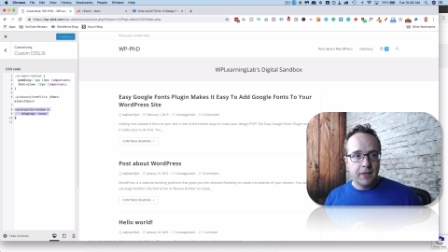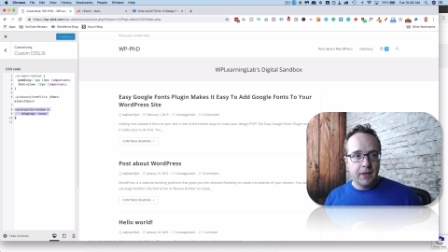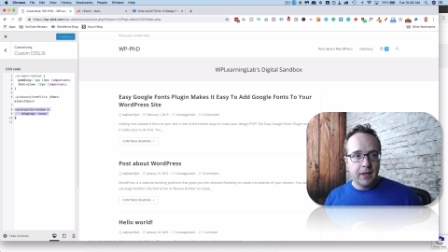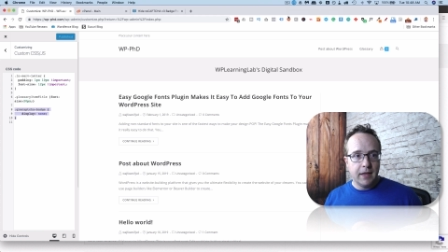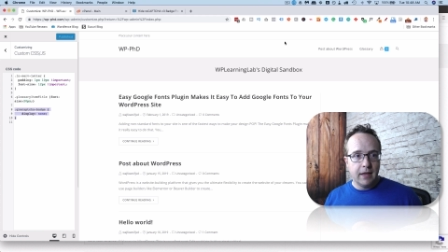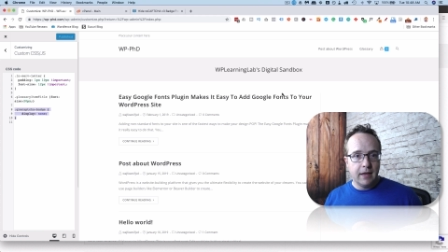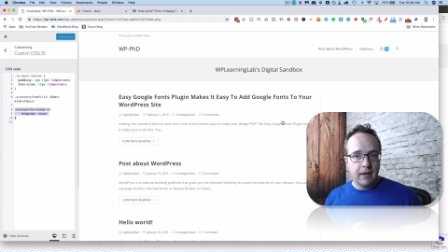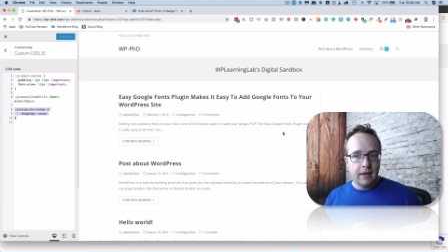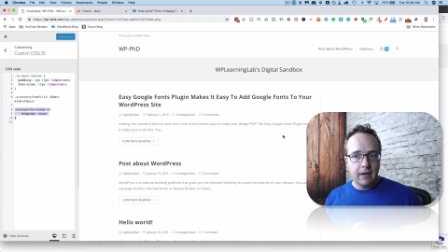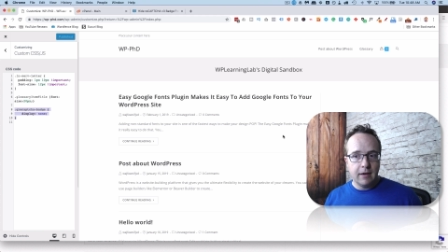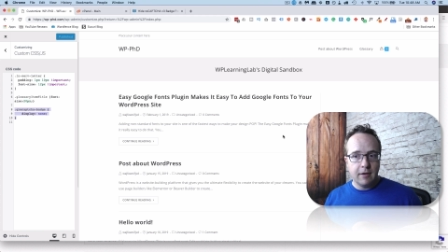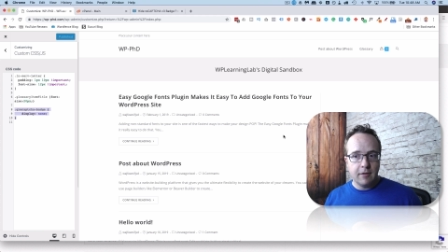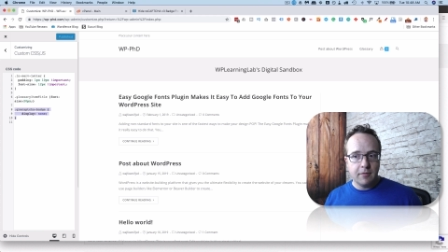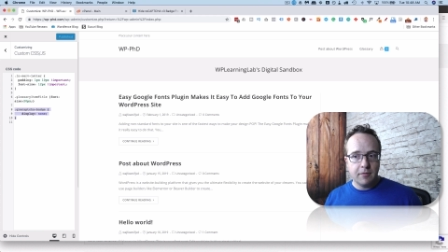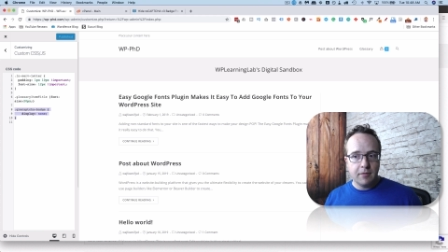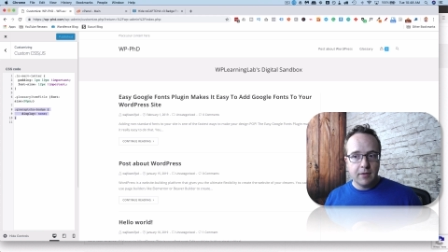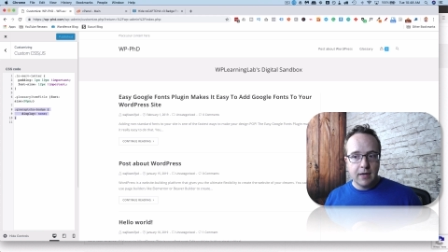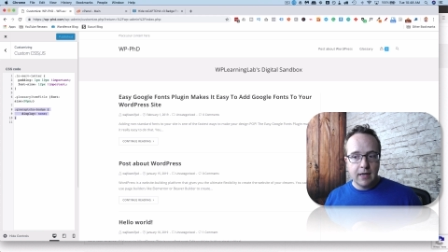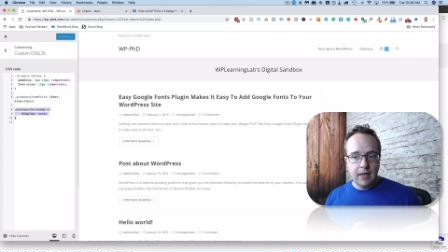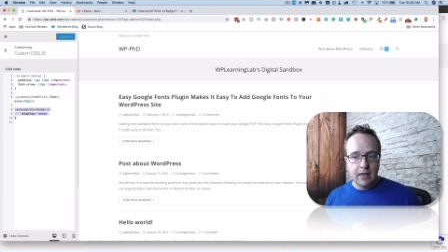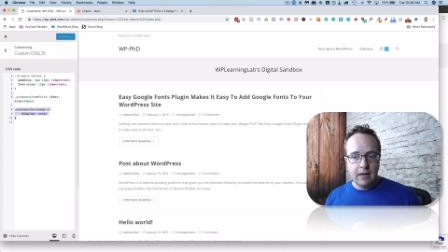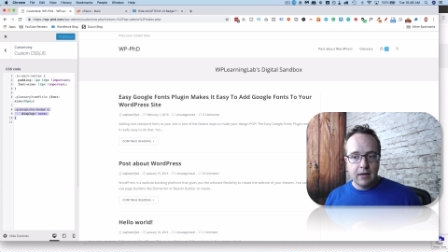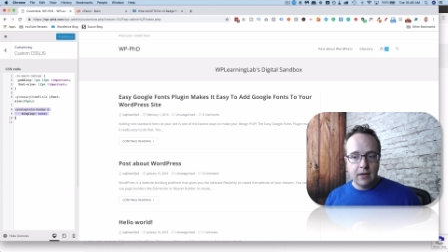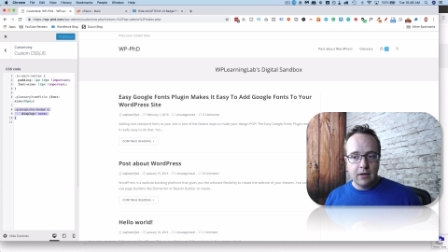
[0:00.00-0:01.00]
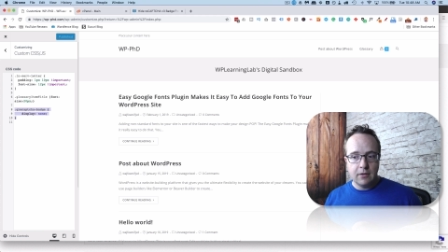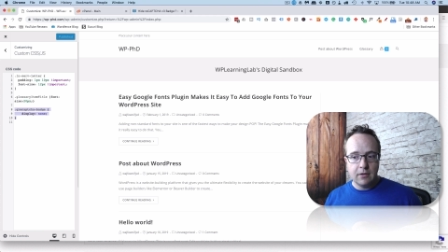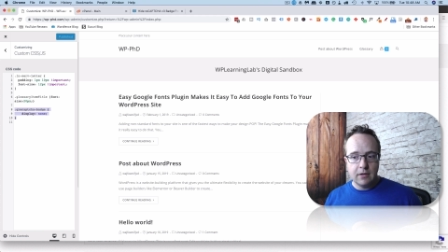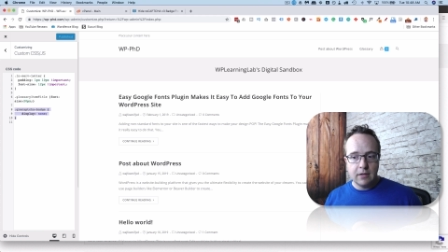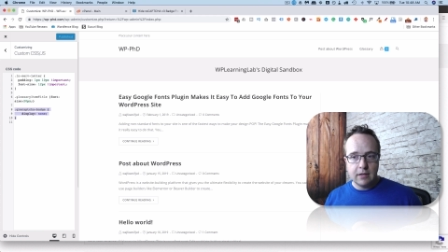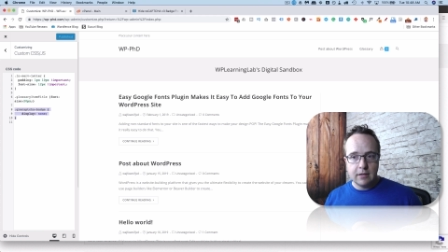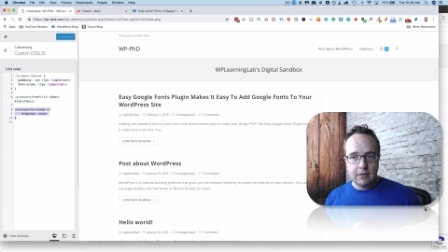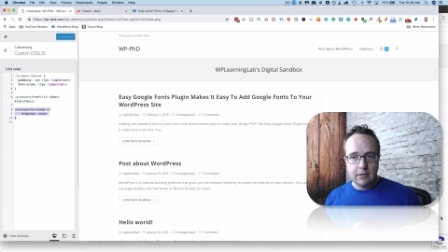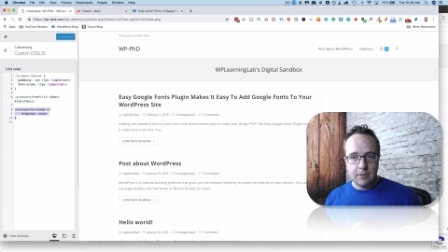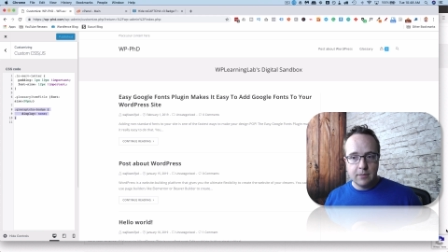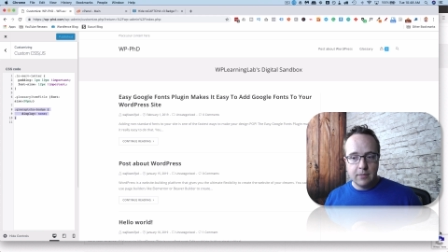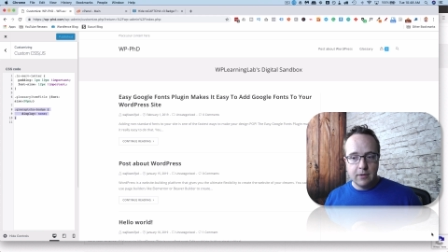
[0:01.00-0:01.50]
And now if we head out, it
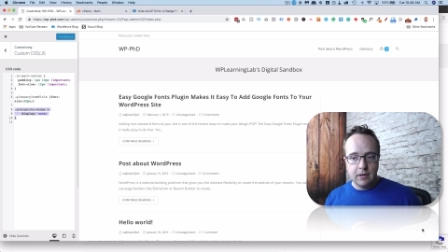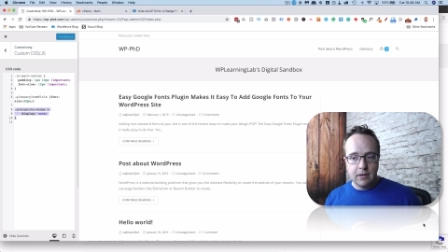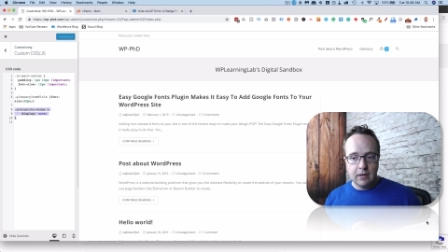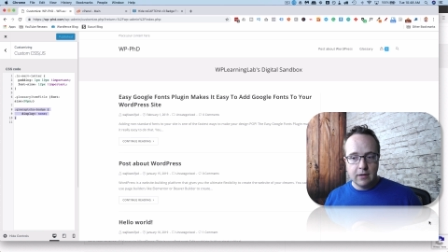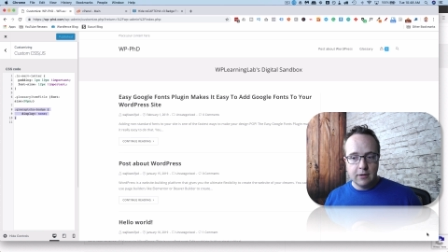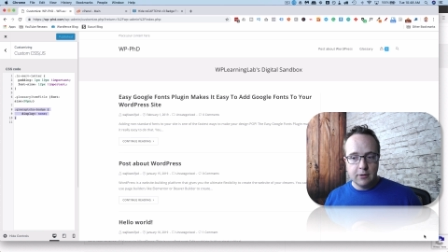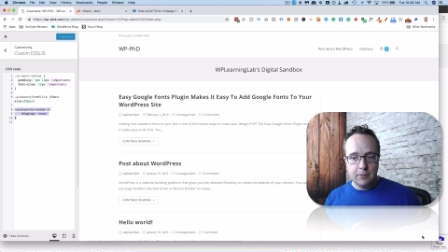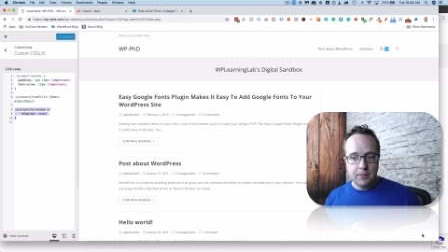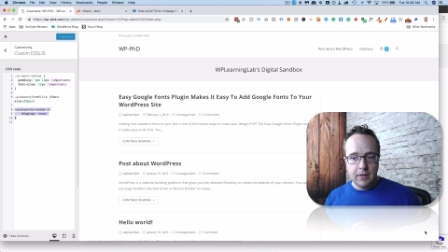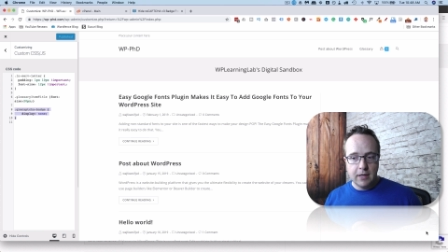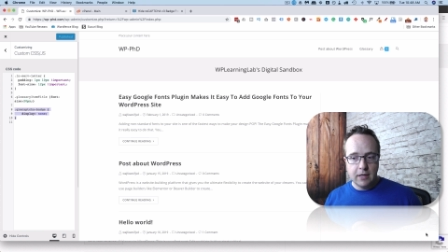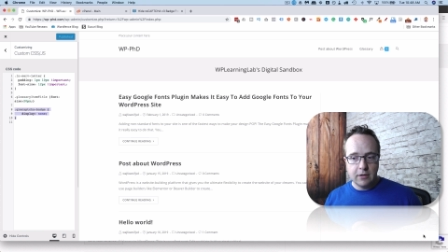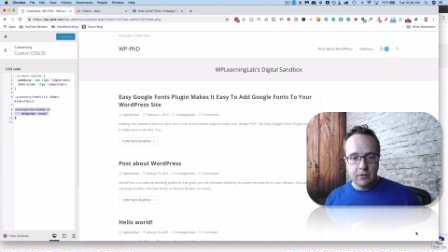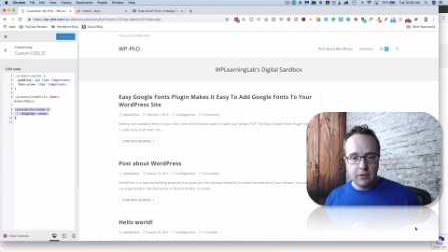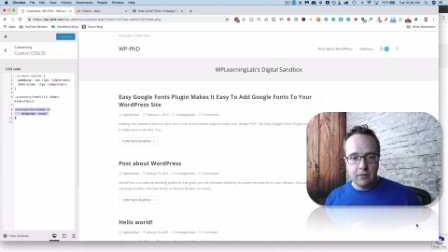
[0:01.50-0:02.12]
disappeared on this page